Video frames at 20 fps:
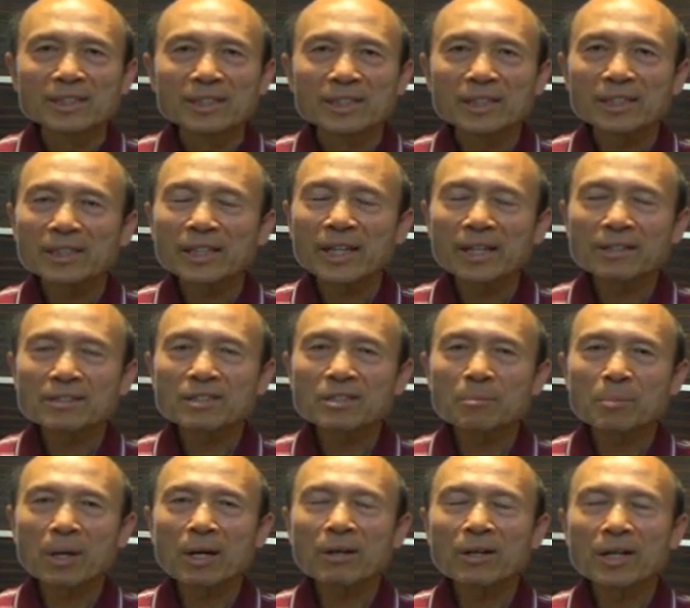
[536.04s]
He cares
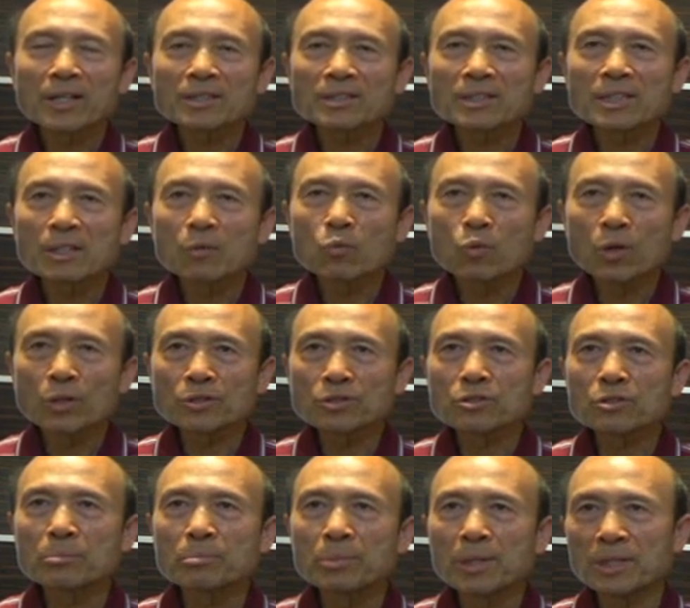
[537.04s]
about us. He
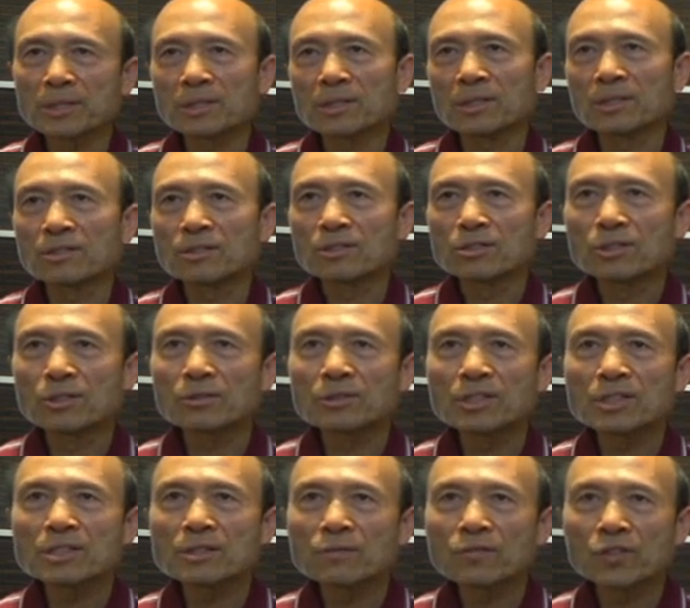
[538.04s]
wants to bless us. So
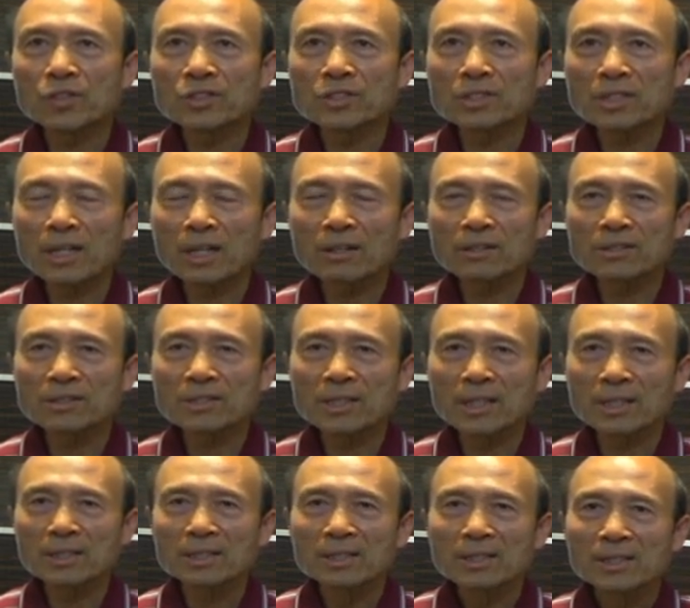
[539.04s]
this verse tells us
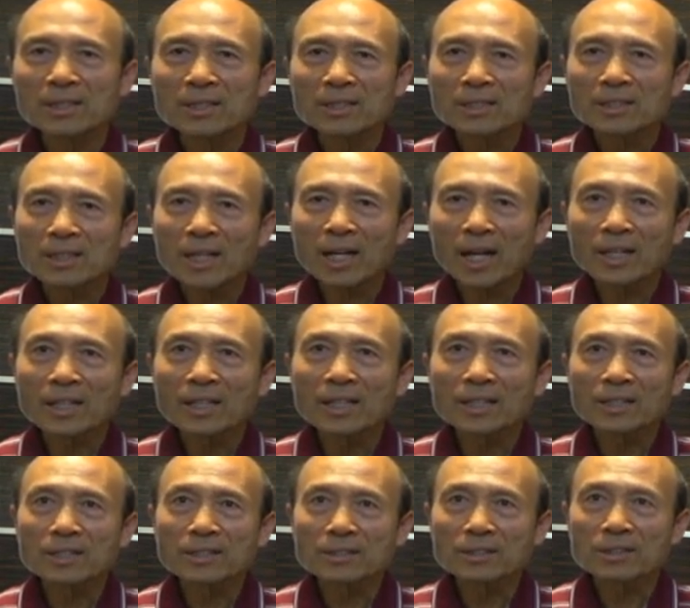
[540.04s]
that God
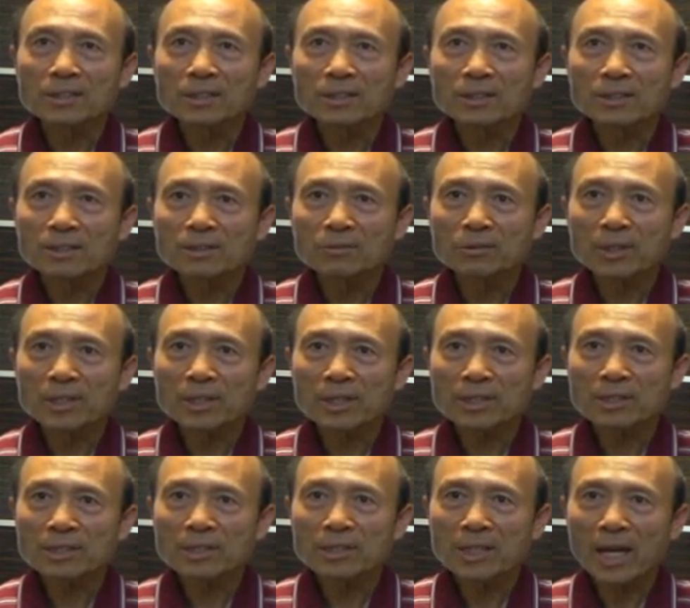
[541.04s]
is with
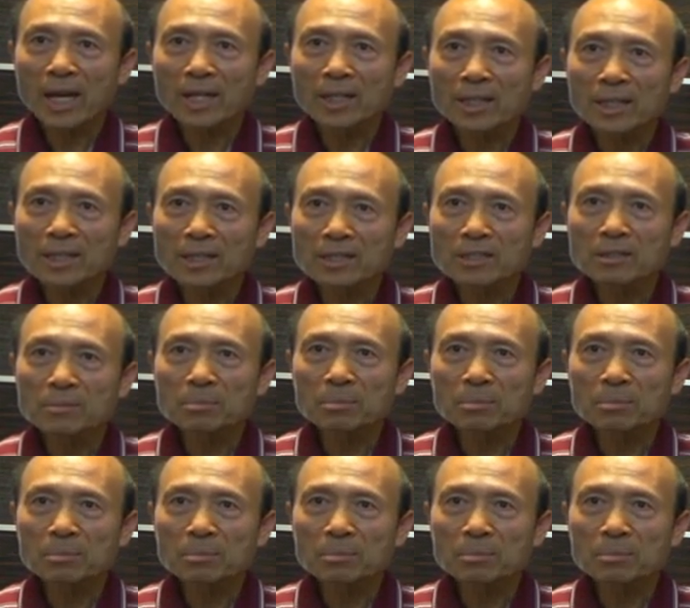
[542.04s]
us and He's